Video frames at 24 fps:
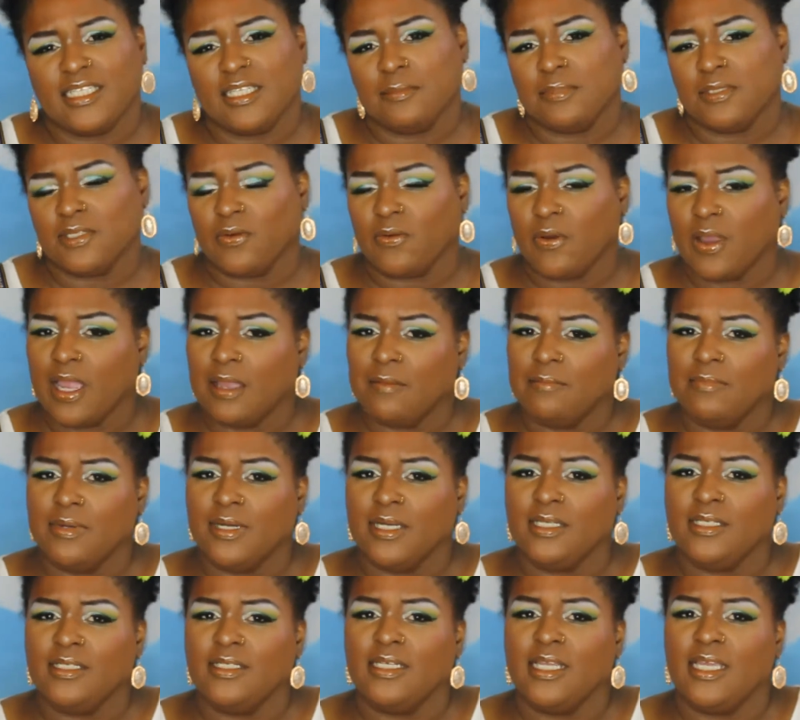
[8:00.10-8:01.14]
subscribe
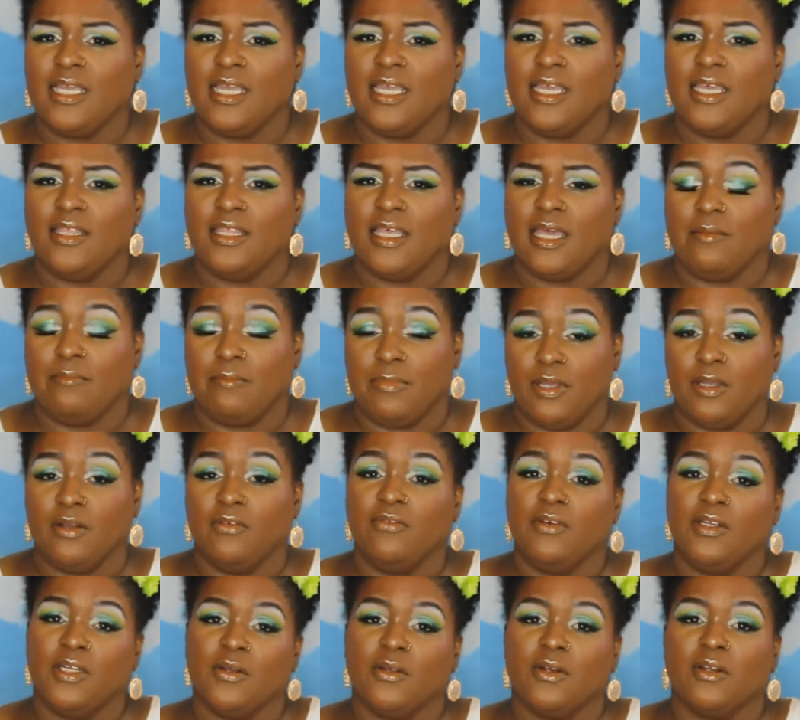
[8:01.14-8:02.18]
button and that bell
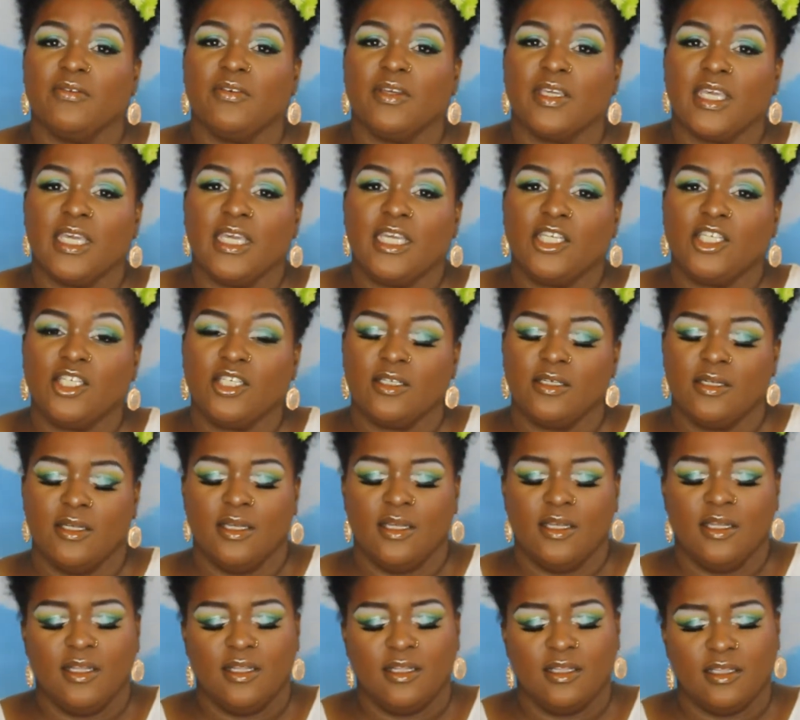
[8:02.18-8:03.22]
for notification.
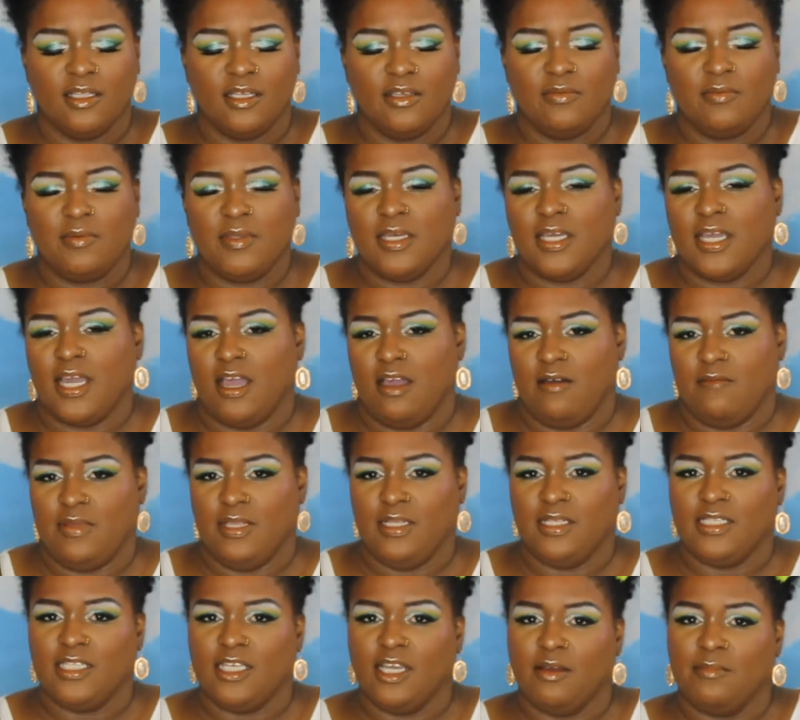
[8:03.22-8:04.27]
Leave me a
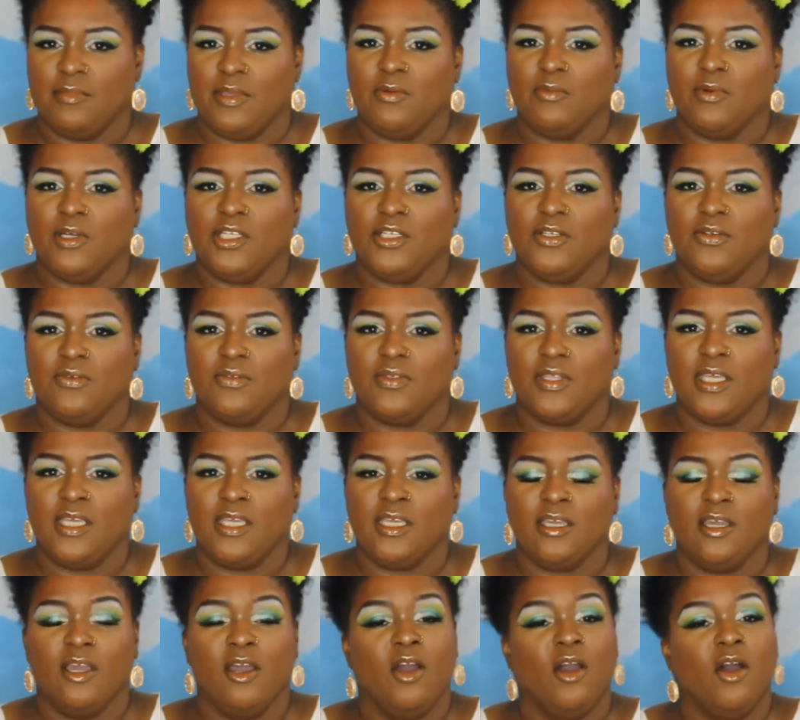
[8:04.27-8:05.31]
comment and tell me what you
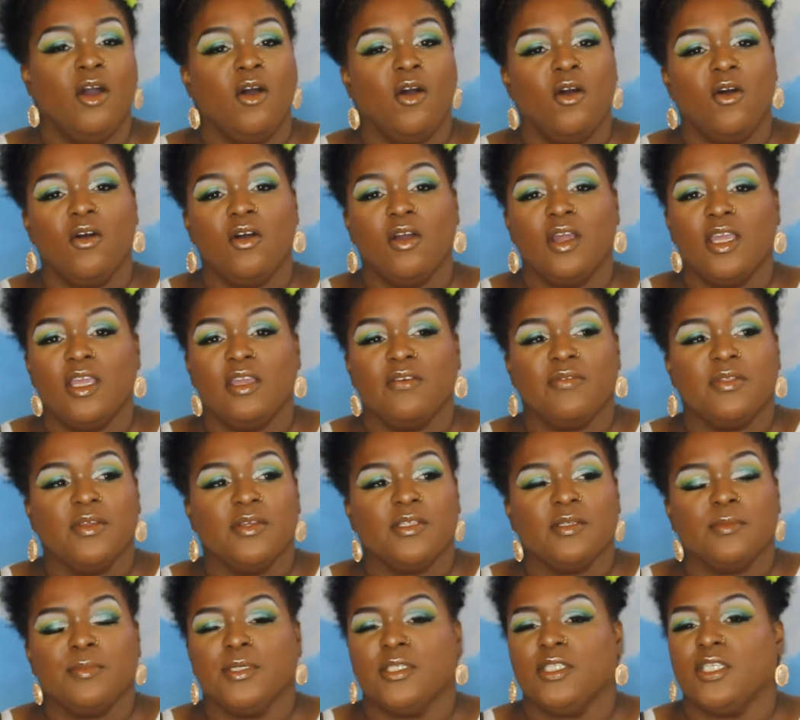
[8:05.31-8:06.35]
think, or if
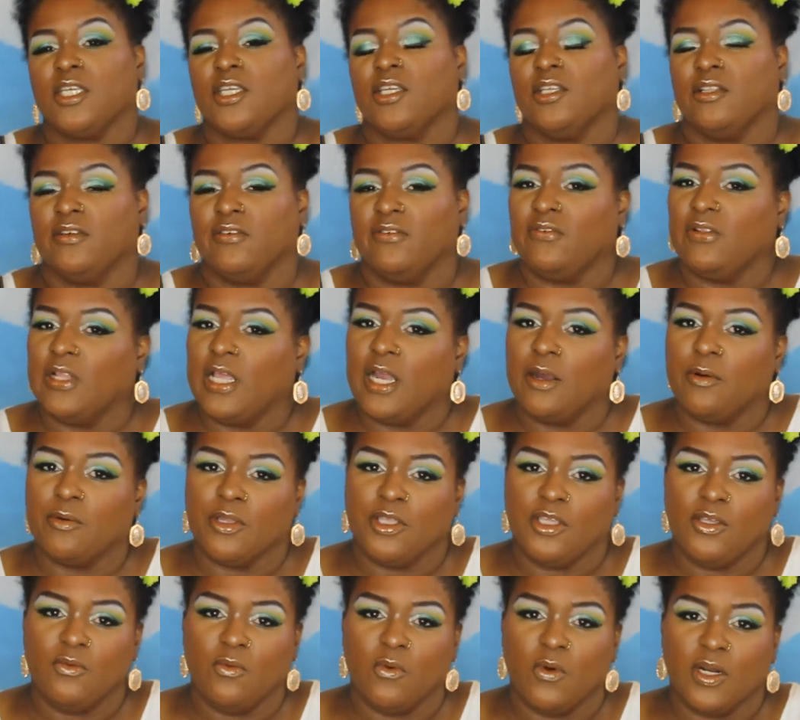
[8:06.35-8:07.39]
there's a particular flower
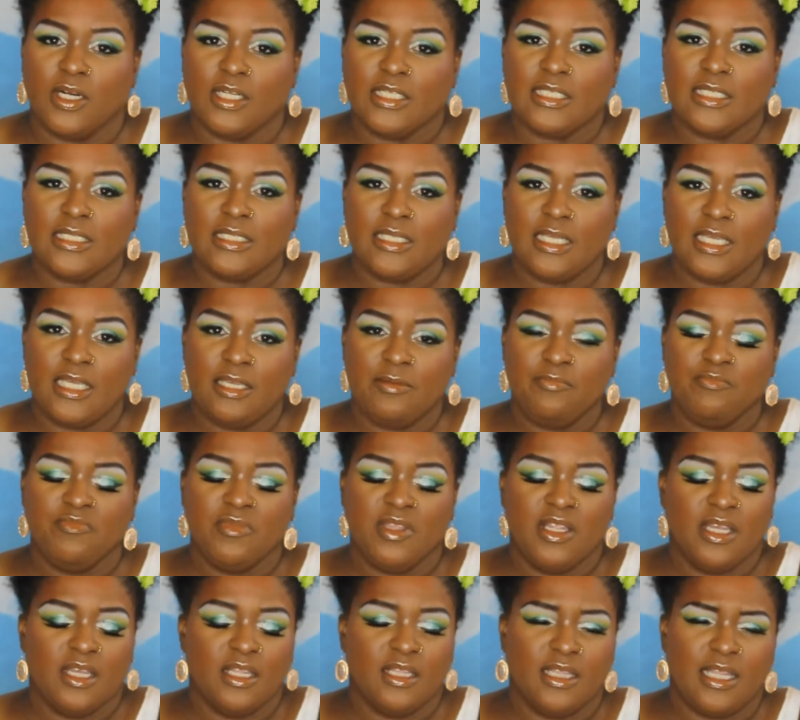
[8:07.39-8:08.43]
you want to see,
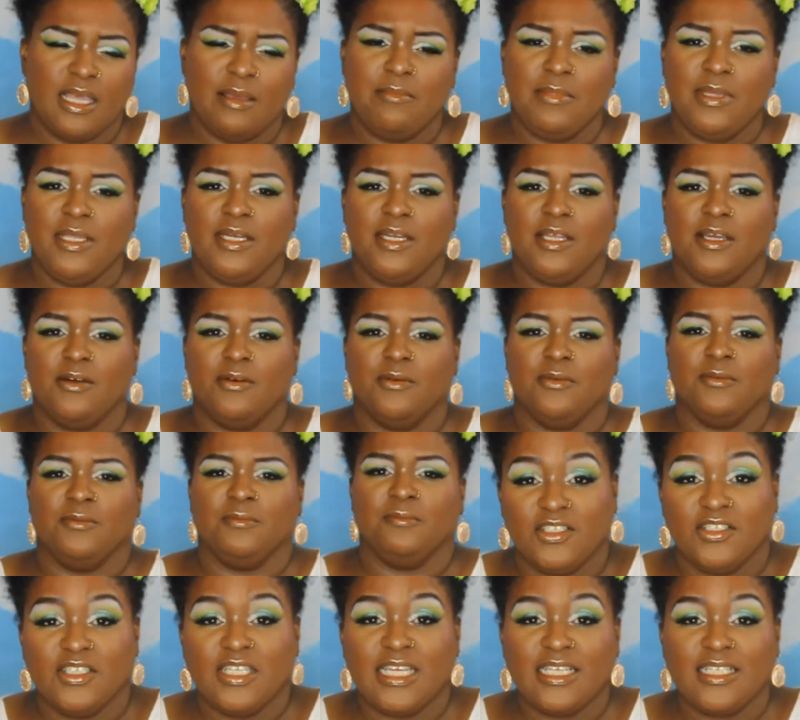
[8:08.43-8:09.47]
let me know.
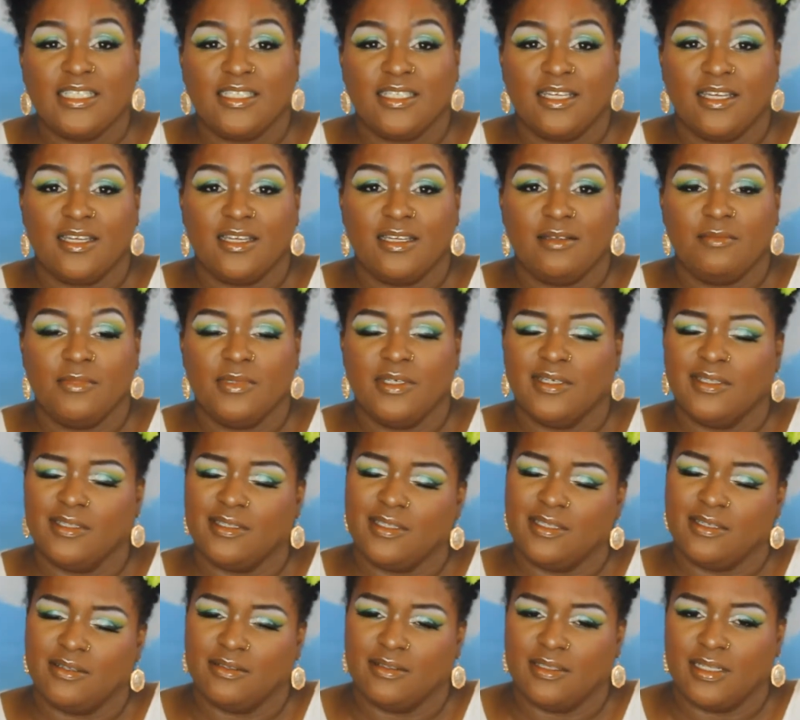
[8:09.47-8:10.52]
Till next time,
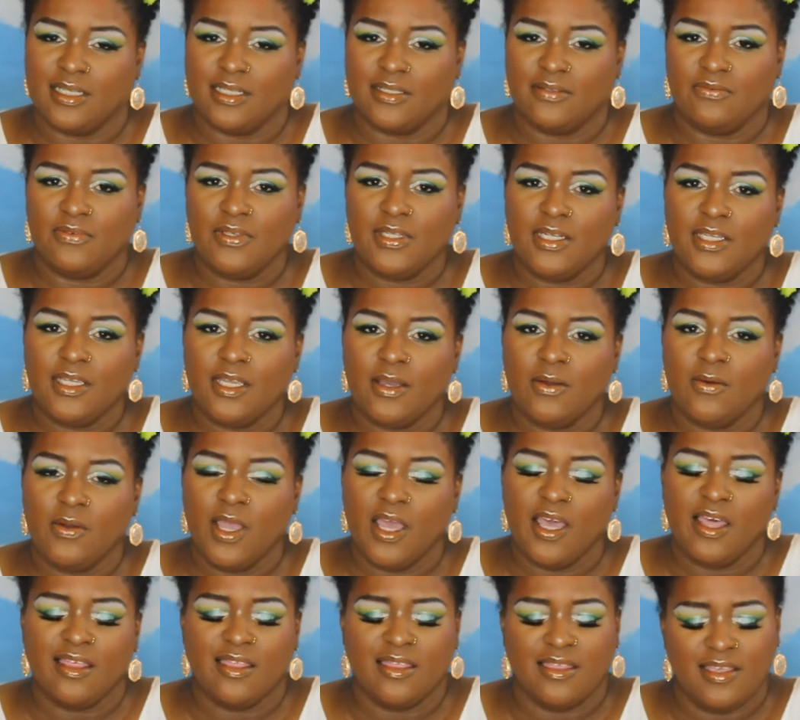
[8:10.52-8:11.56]
until next video,
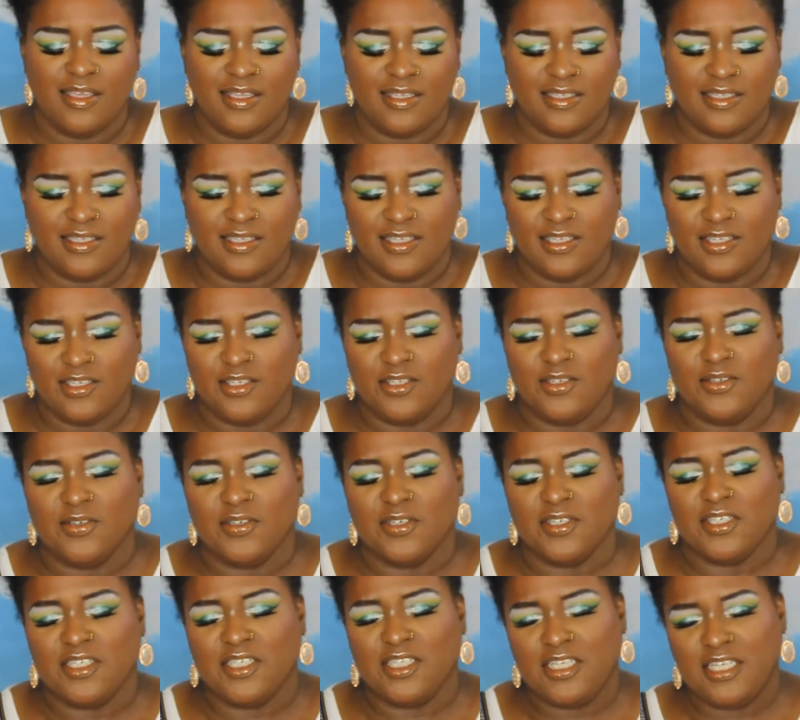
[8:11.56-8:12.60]
this is your
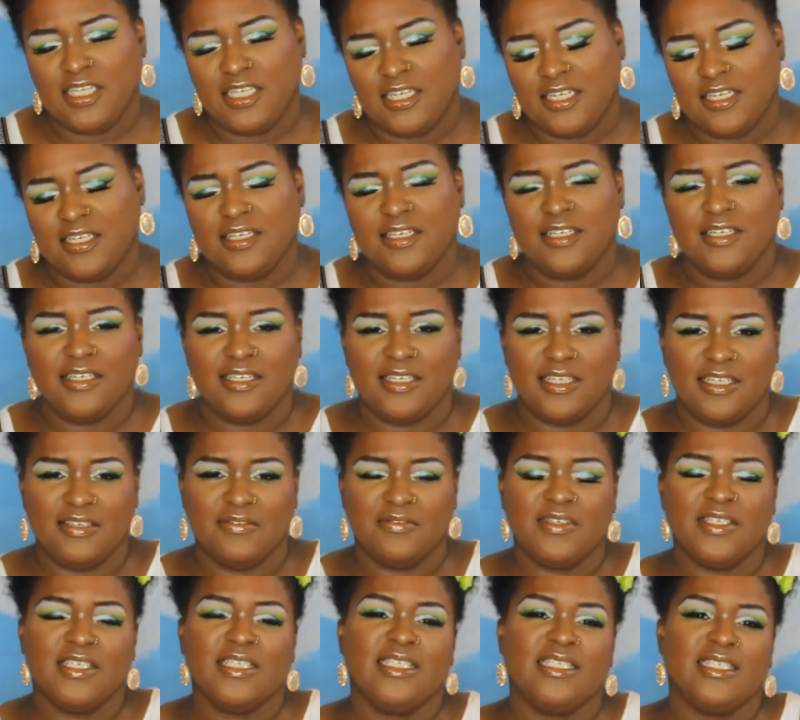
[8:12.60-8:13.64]
Cheetah
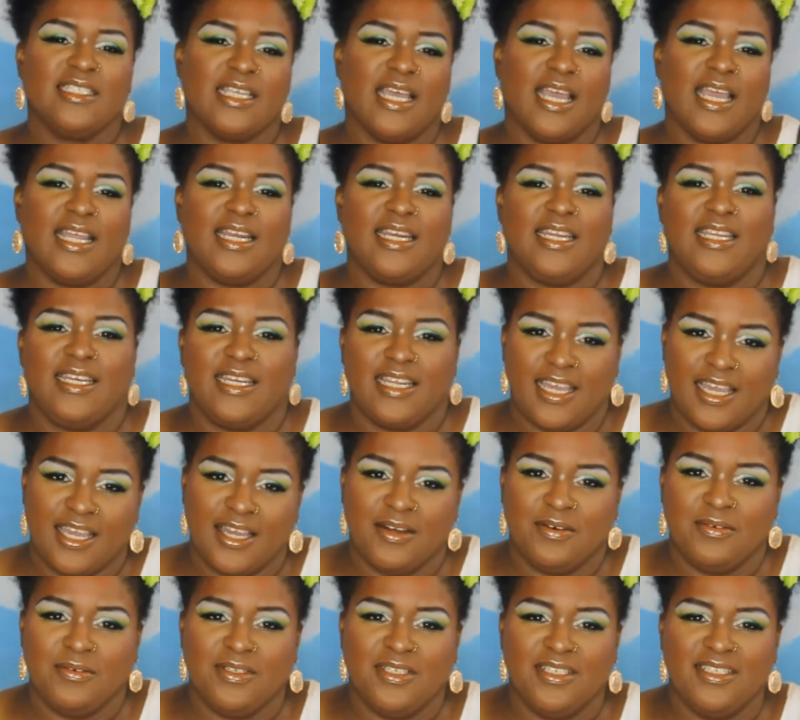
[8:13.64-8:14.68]
Diva signing
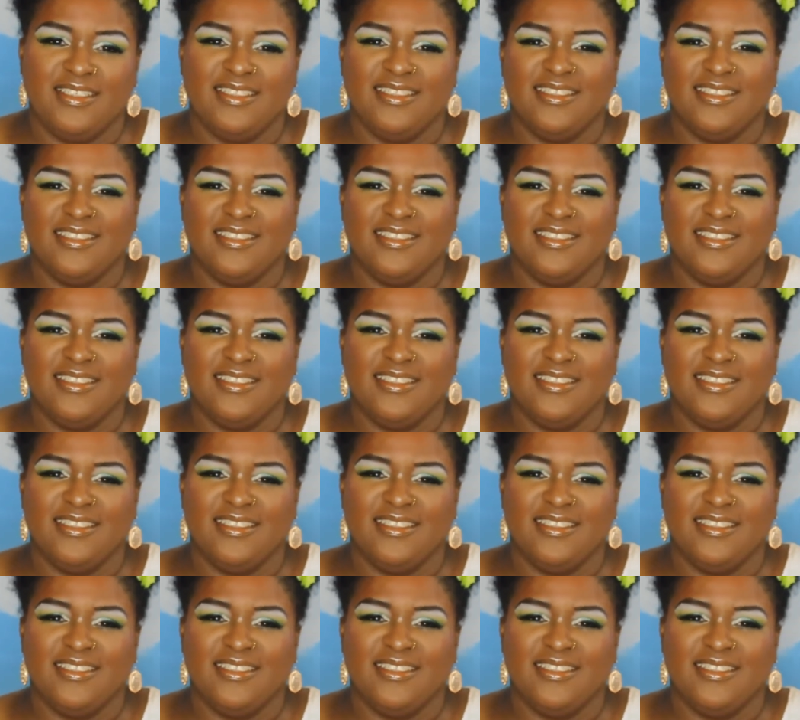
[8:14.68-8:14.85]
out.